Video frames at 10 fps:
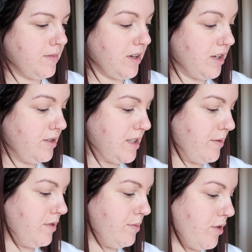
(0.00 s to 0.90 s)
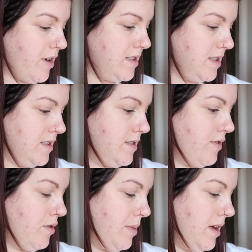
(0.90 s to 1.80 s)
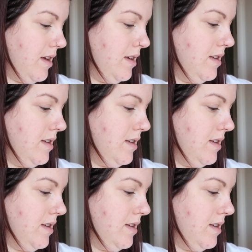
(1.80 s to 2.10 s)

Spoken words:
I use them for prices for a bit.